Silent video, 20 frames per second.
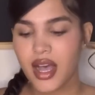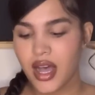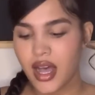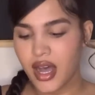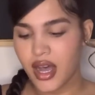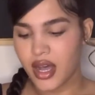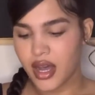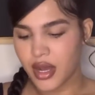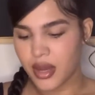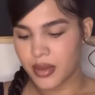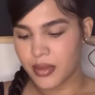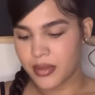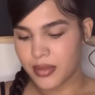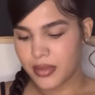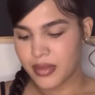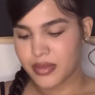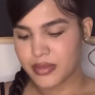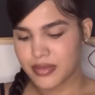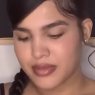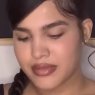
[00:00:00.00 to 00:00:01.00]
Um,
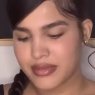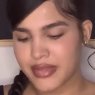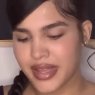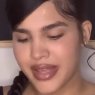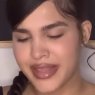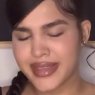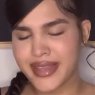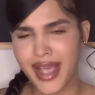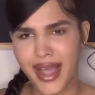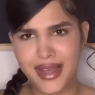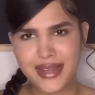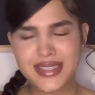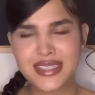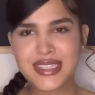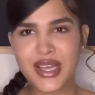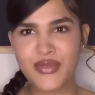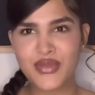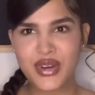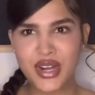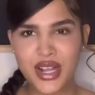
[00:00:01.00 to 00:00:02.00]
yeah,
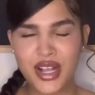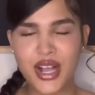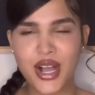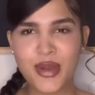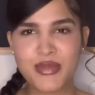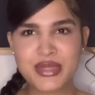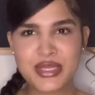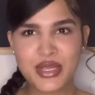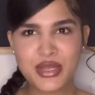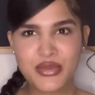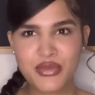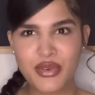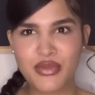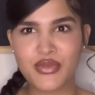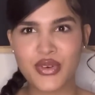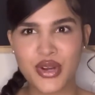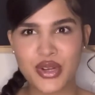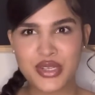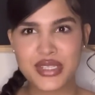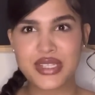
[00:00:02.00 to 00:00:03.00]
Seven of Cups in the
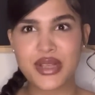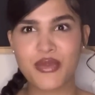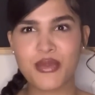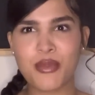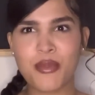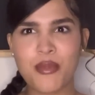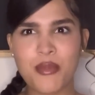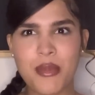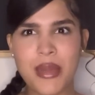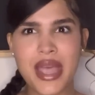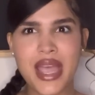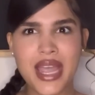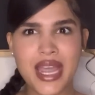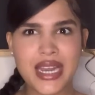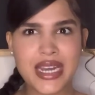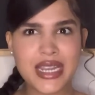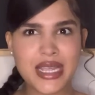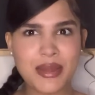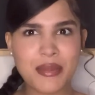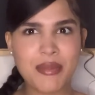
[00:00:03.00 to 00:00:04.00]
reverse,
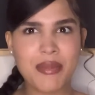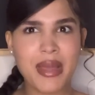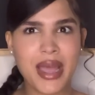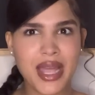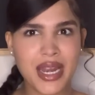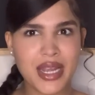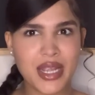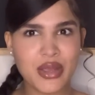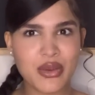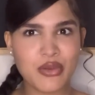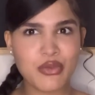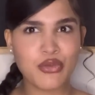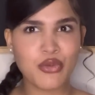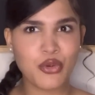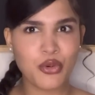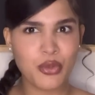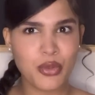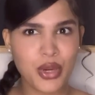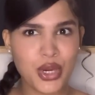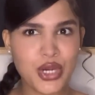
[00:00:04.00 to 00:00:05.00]
many, many
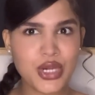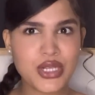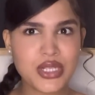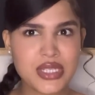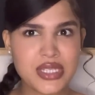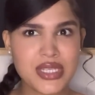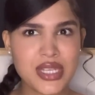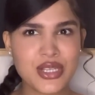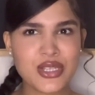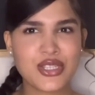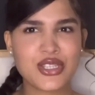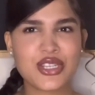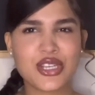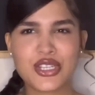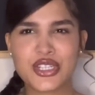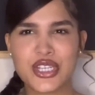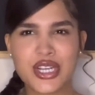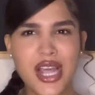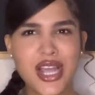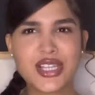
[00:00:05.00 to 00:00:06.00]
rumors.
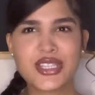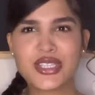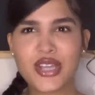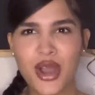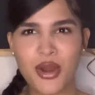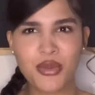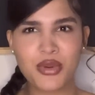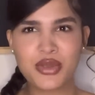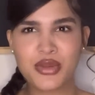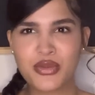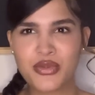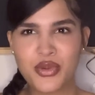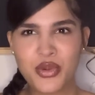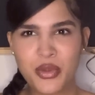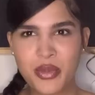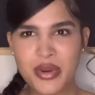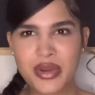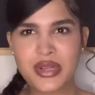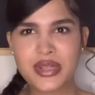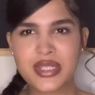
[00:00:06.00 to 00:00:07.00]
Should I start with the
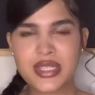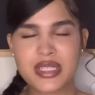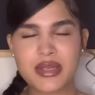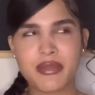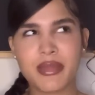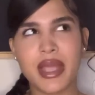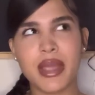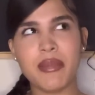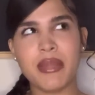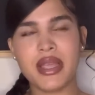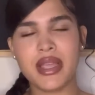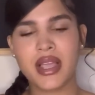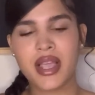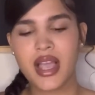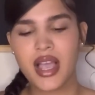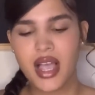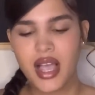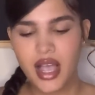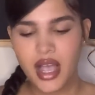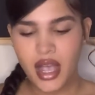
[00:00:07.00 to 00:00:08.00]
rumors? Maybe.
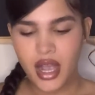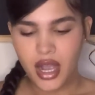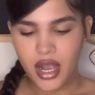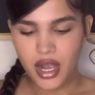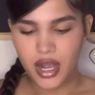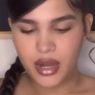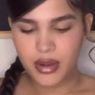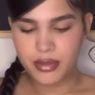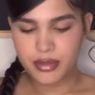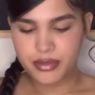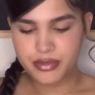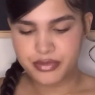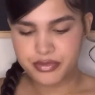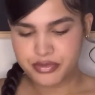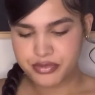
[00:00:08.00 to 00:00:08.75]
Um,